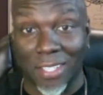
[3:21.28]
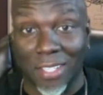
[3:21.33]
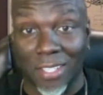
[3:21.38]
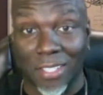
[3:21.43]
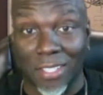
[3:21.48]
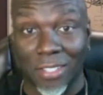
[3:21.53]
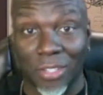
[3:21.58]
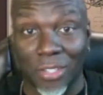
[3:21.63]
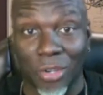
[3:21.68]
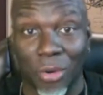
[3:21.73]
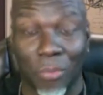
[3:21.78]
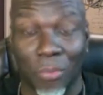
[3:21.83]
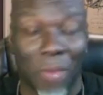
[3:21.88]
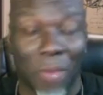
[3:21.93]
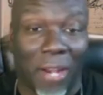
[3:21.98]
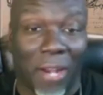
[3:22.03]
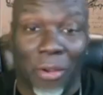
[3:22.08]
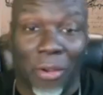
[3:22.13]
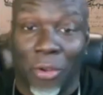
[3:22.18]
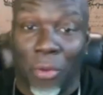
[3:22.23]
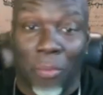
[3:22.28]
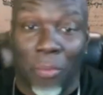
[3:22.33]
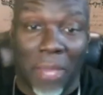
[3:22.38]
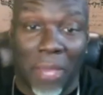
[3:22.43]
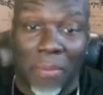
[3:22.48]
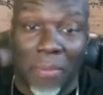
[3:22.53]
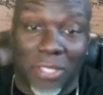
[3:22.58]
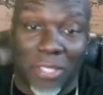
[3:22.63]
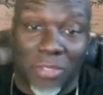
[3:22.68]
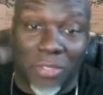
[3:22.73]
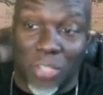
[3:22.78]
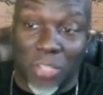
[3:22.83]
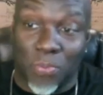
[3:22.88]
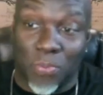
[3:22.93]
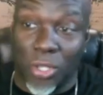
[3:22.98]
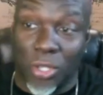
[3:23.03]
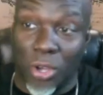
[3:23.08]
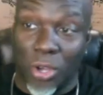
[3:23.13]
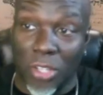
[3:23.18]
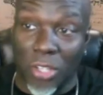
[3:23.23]
You know, I don't know. Maybe it's just
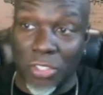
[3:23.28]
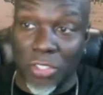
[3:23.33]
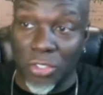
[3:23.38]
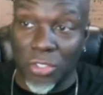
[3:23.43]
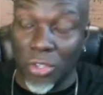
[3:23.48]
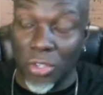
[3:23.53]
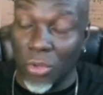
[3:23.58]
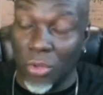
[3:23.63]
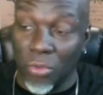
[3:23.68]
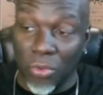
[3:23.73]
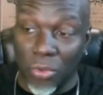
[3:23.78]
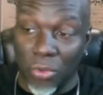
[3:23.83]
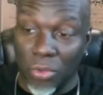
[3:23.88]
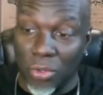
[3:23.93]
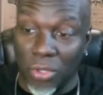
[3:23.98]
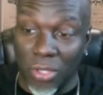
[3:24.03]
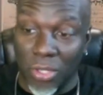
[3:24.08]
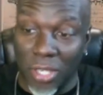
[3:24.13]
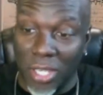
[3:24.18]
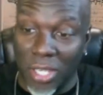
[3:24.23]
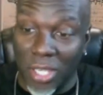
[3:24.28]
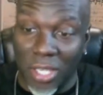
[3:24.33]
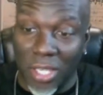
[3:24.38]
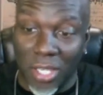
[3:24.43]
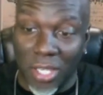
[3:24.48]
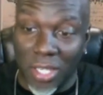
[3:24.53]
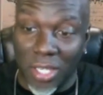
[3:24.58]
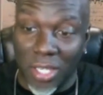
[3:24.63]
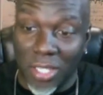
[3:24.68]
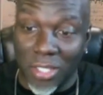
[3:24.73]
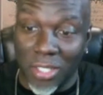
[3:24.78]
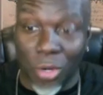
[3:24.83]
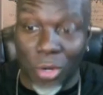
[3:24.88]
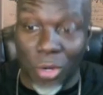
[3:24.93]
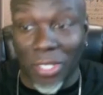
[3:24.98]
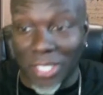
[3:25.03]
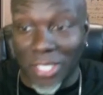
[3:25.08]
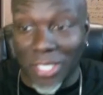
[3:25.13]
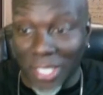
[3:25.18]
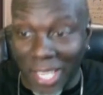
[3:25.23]
because you know, you know.
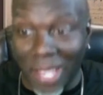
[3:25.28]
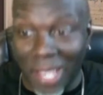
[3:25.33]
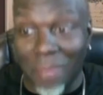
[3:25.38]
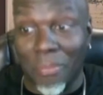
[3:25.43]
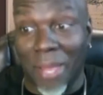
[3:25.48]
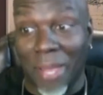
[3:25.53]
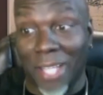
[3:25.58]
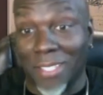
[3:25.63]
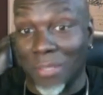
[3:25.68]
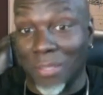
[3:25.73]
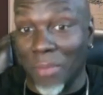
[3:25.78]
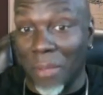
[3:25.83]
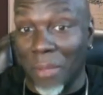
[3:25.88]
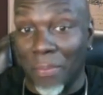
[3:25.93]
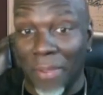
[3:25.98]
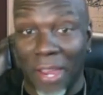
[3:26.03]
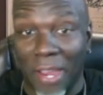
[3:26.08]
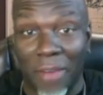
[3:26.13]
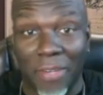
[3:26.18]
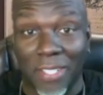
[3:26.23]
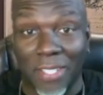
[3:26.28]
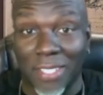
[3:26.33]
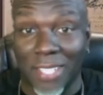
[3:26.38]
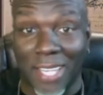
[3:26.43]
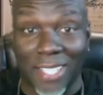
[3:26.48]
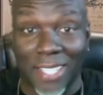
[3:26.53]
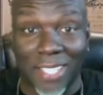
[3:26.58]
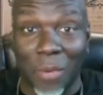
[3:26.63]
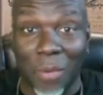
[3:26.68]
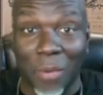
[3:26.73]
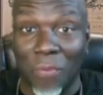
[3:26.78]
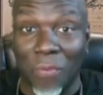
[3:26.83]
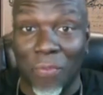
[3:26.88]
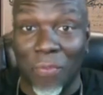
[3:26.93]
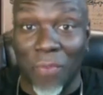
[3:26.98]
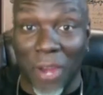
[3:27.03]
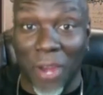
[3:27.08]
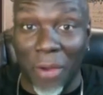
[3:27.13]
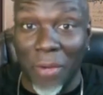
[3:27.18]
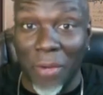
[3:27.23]
Once again, back to my parents. Like they were
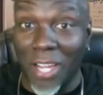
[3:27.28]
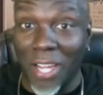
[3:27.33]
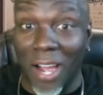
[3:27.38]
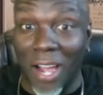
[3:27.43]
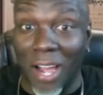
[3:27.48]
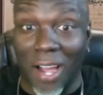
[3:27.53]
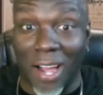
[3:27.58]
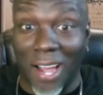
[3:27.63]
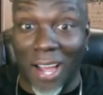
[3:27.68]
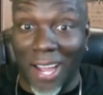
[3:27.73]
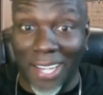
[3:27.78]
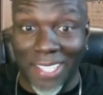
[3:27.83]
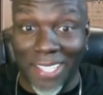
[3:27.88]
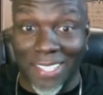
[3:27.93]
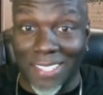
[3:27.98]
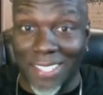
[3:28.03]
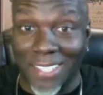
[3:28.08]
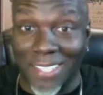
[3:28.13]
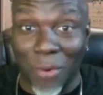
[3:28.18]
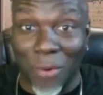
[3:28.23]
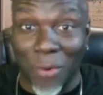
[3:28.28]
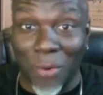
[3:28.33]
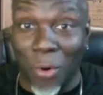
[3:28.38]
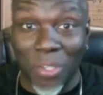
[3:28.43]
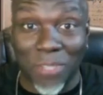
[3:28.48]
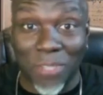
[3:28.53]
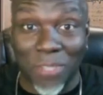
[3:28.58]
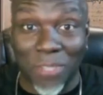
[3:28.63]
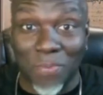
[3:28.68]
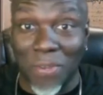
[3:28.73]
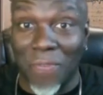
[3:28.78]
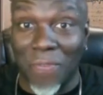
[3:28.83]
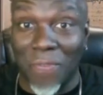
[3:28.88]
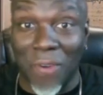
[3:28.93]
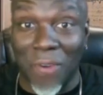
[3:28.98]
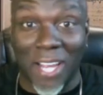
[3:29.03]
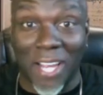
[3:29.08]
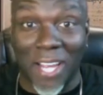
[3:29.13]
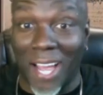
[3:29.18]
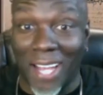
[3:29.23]
very honest. They've always been
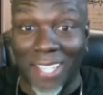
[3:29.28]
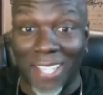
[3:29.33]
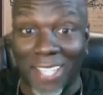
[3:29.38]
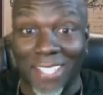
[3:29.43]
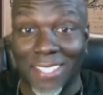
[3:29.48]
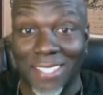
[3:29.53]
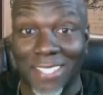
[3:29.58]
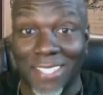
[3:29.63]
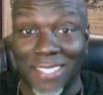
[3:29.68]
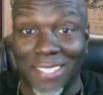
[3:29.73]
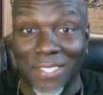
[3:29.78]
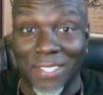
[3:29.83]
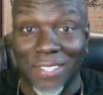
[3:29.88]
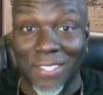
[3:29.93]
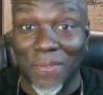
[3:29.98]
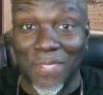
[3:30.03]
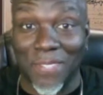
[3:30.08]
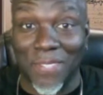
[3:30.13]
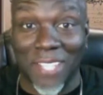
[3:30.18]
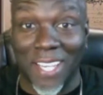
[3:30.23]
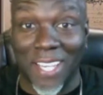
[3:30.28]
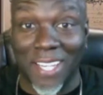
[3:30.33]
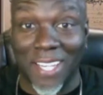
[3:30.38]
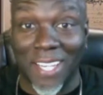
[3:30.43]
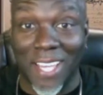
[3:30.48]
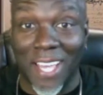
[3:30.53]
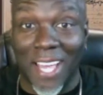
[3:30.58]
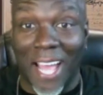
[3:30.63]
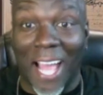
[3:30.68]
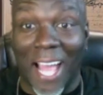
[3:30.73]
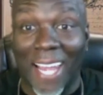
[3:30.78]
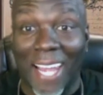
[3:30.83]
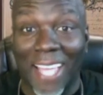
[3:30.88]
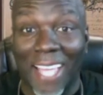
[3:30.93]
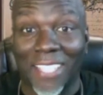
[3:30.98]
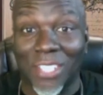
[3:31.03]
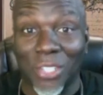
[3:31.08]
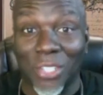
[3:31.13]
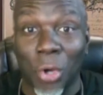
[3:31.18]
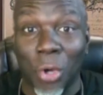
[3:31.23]
very honest. You know what I'm saying? I
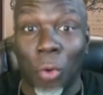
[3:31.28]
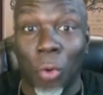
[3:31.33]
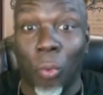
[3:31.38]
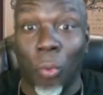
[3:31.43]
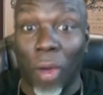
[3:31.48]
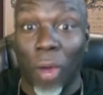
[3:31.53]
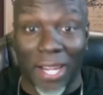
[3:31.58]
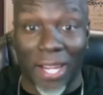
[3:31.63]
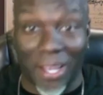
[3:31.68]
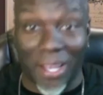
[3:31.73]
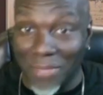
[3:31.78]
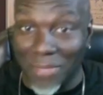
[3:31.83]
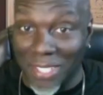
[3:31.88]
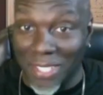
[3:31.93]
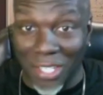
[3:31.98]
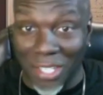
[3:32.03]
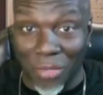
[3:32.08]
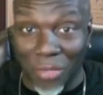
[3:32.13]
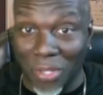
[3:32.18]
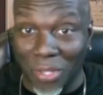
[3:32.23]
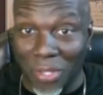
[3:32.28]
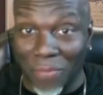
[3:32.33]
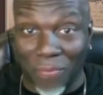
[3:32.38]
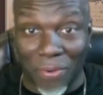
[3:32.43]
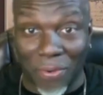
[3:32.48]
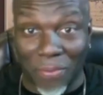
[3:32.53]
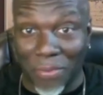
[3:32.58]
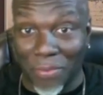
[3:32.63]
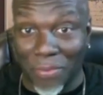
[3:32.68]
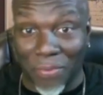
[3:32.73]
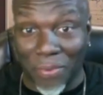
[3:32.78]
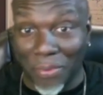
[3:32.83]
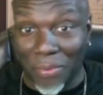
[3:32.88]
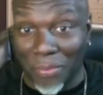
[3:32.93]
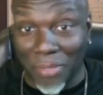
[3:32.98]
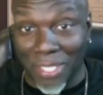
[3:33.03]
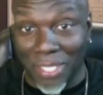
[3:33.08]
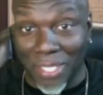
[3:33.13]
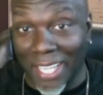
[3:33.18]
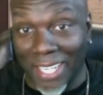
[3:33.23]
like to know what I'm dealing with from from the
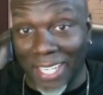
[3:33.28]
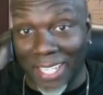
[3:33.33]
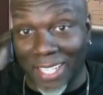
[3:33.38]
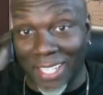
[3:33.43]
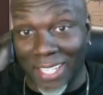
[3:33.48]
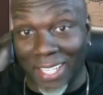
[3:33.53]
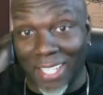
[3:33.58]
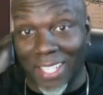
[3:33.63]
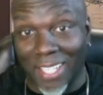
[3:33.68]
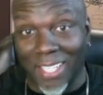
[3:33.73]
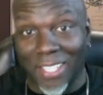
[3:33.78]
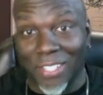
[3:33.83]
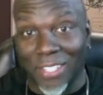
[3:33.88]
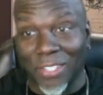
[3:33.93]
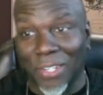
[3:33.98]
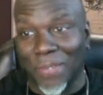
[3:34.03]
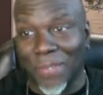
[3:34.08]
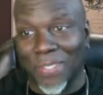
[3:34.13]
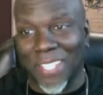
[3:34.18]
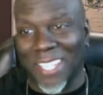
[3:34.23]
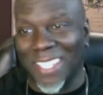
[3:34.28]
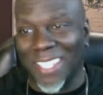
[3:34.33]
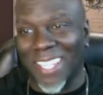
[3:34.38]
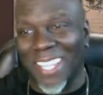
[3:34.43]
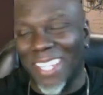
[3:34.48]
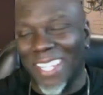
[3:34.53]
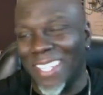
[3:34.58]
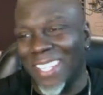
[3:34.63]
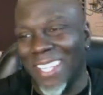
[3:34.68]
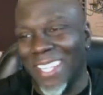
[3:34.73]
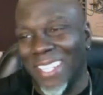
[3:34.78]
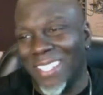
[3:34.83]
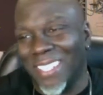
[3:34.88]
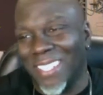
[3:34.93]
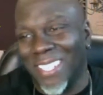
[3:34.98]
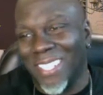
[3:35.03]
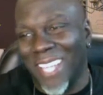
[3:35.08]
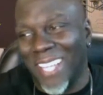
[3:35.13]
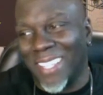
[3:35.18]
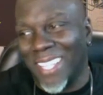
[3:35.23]
beginning. You know what I'm saying? And and
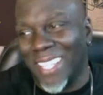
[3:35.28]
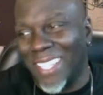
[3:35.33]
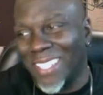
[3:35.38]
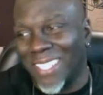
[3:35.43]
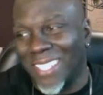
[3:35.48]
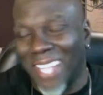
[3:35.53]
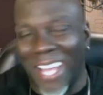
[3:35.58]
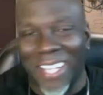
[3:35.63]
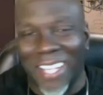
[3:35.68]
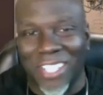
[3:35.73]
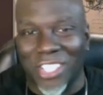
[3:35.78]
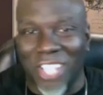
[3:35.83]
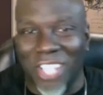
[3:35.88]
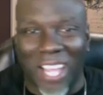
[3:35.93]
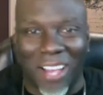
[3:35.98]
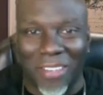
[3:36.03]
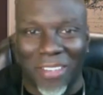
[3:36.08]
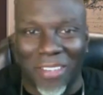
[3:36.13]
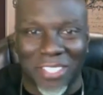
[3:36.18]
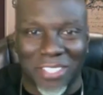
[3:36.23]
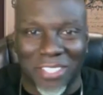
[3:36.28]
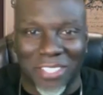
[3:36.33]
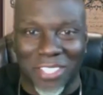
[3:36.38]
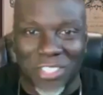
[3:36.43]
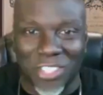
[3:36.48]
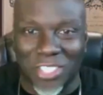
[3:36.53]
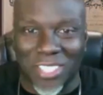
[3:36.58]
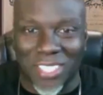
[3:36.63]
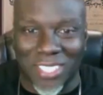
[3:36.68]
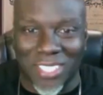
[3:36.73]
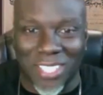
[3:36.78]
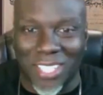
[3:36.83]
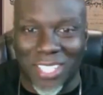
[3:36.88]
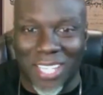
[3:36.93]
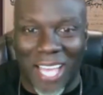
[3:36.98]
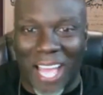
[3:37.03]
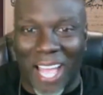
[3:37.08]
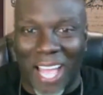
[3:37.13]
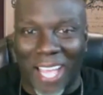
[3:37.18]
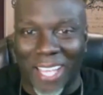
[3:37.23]
I think it's kind of childish to just to
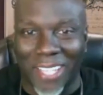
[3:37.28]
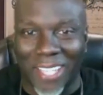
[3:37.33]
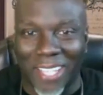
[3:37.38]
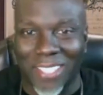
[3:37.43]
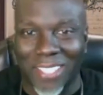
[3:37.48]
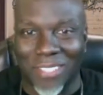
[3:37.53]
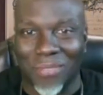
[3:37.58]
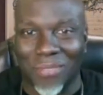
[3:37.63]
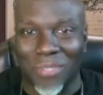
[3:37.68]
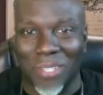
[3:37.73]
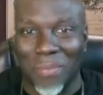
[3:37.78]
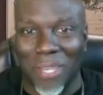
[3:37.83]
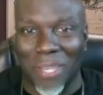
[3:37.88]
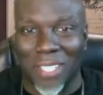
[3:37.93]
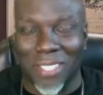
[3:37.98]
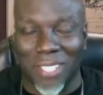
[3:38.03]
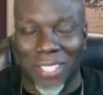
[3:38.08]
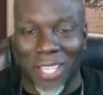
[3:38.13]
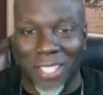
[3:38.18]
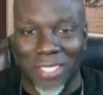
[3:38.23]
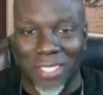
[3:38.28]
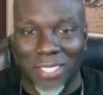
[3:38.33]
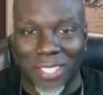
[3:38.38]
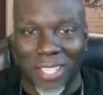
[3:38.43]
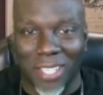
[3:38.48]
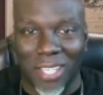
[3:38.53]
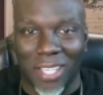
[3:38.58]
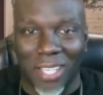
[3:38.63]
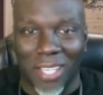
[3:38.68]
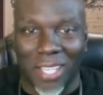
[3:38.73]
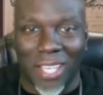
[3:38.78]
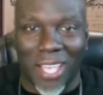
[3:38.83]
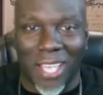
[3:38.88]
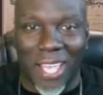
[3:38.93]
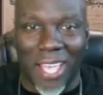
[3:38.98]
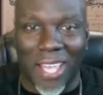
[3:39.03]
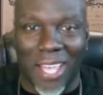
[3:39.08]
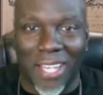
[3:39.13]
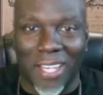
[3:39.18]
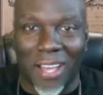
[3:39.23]
lie. It doesn't really make sense.
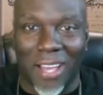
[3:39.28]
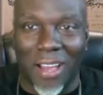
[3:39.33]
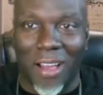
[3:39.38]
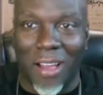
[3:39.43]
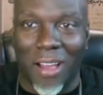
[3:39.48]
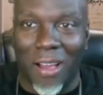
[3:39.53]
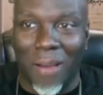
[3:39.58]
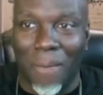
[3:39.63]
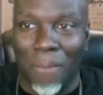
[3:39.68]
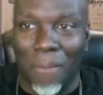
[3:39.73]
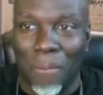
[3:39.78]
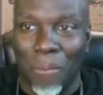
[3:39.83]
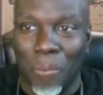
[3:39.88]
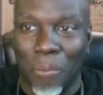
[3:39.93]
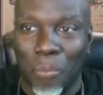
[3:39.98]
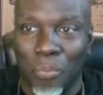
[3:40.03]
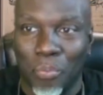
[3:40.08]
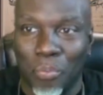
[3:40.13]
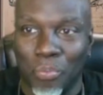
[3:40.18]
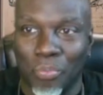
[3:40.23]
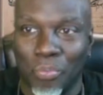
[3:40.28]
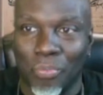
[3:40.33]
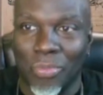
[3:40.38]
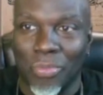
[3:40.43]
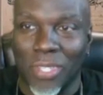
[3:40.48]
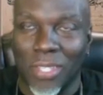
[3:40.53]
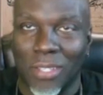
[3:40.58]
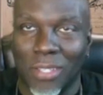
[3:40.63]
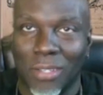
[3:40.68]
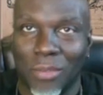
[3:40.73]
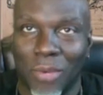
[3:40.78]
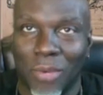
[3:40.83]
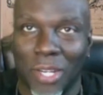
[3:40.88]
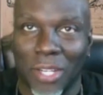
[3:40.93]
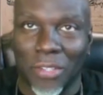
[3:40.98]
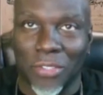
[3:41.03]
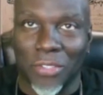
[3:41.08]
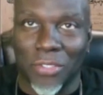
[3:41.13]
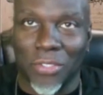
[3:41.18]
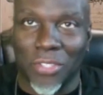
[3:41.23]
And um, what
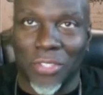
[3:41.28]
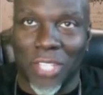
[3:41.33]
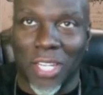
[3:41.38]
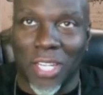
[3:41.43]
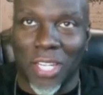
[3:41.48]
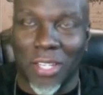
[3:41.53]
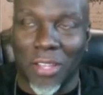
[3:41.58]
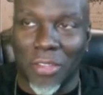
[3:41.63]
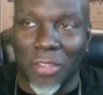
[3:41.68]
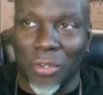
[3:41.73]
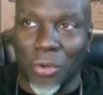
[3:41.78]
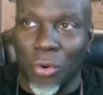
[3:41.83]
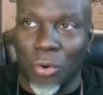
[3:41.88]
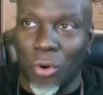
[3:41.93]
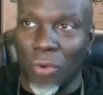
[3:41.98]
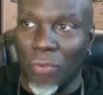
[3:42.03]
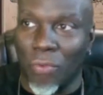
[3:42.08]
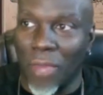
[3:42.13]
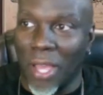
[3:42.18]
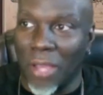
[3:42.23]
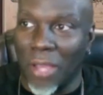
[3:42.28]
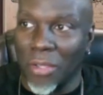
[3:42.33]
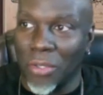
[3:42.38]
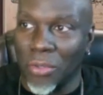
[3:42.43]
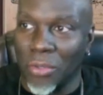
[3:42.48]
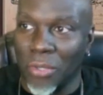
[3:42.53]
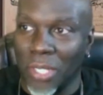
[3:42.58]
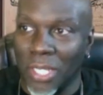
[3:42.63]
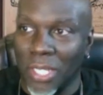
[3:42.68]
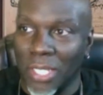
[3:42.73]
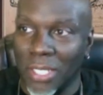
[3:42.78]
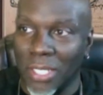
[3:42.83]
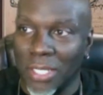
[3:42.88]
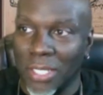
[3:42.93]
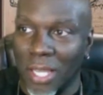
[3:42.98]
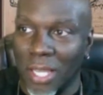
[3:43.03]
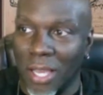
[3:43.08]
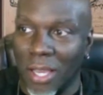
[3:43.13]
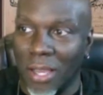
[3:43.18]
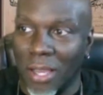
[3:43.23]
else? You said another core value is
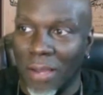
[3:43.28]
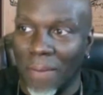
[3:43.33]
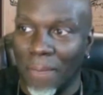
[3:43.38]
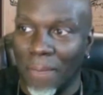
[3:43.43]
uh